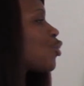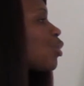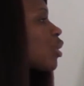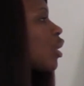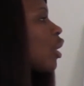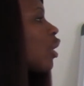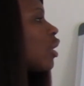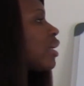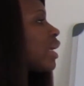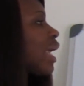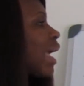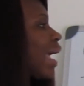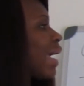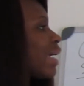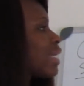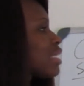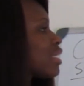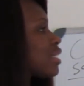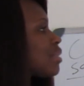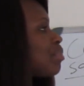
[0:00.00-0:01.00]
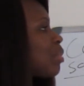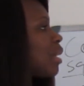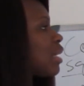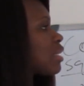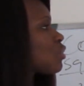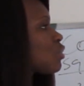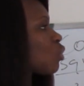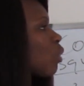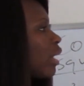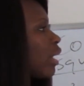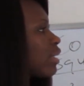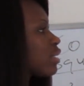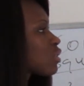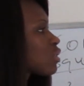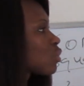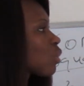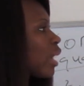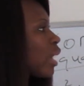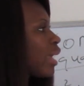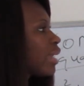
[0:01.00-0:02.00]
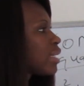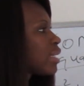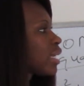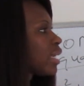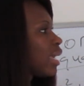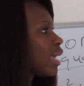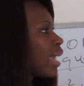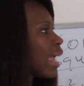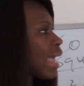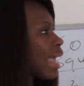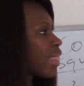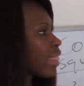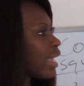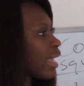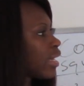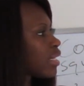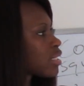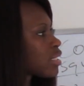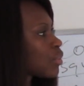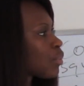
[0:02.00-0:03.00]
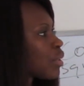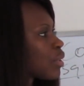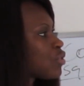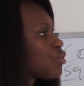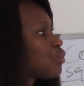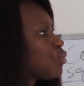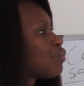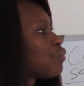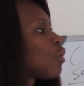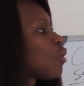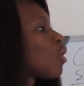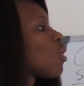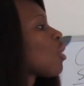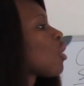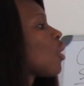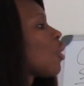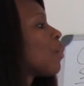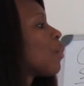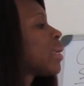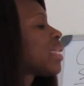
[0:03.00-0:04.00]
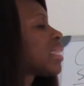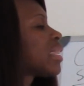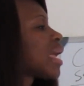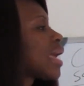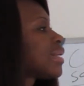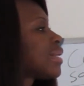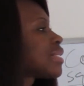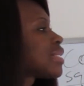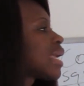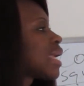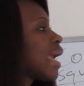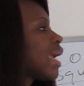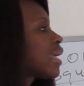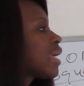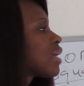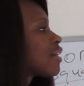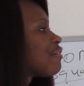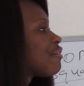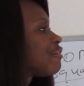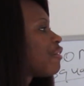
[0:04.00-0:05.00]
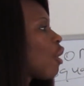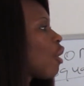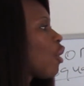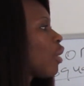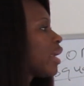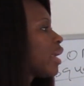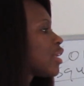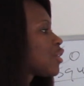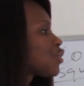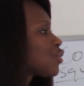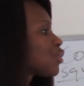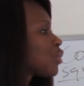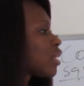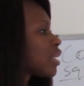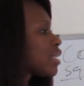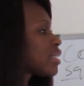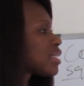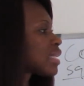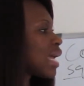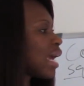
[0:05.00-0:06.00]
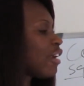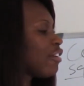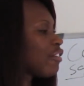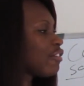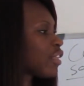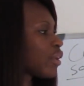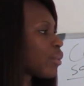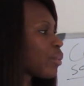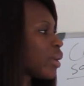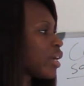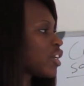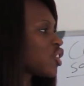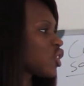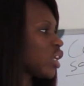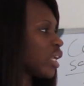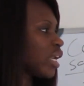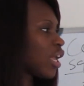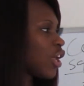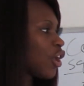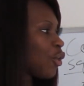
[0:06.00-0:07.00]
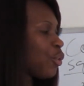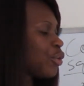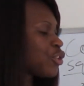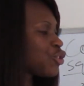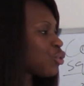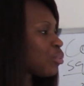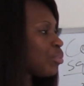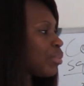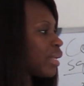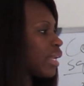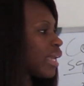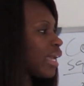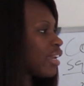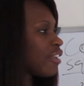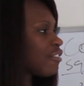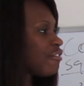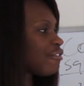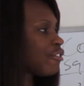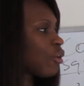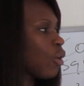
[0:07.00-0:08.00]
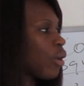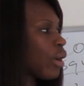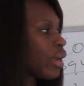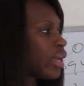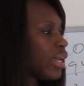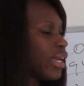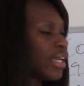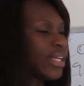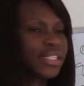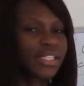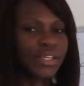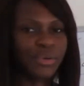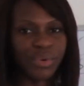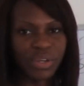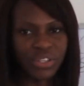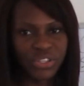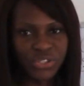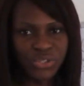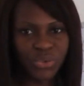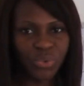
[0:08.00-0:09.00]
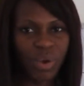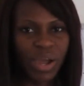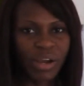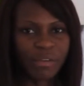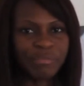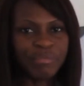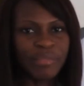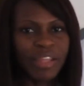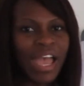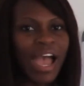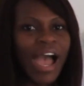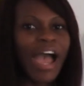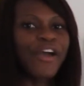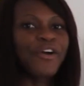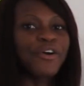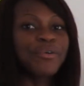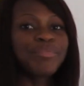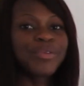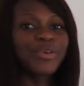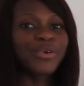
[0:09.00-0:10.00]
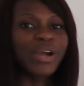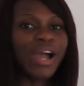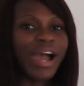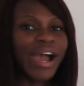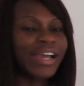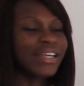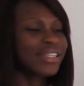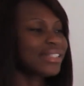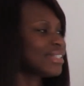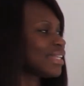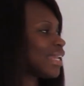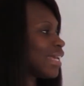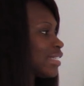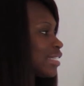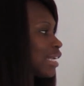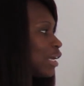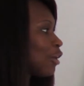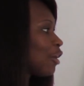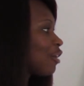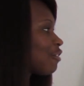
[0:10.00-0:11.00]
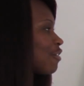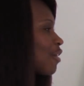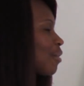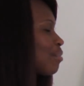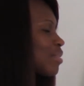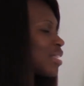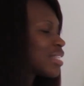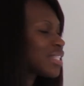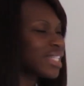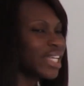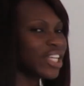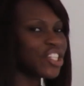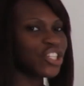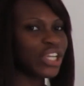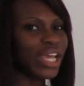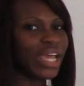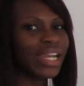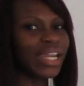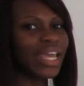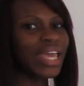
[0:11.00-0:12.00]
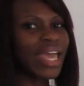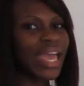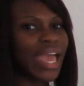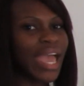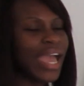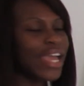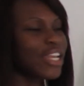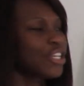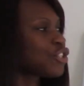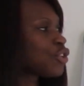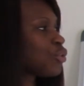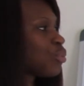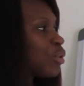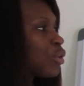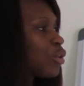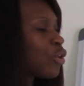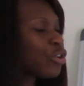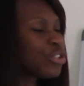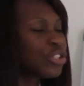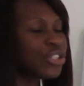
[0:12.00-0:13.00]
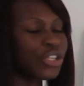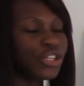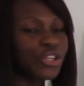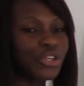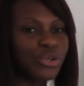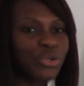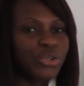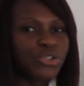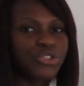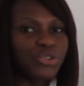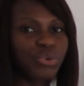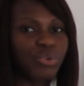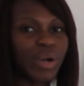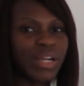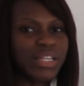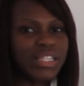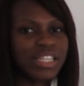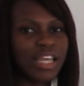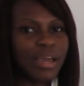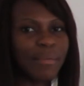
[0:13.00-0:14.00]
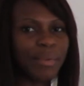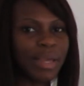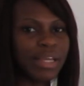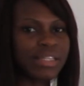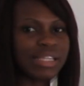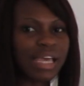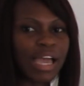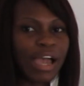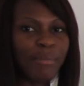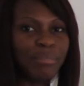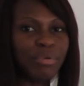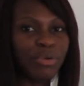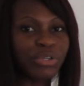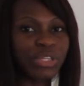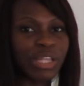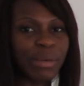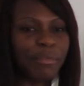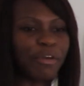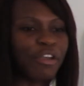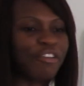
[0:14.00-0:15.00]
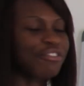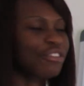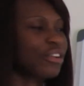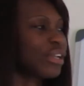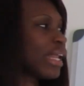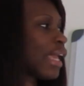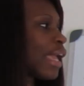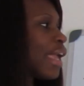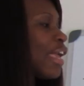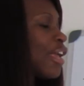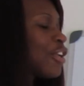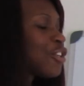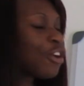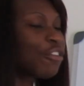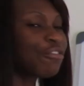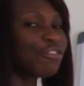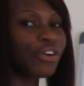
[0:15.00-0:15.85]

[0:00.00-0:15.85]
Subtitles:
we got x plus 1 squared and then is equals to 4. We then take 4 into this side of the equation, which will be negative 4 is equals to 1. I hope you guys learned a lot from this session and you will continue to watch them as I upload them every day. Don't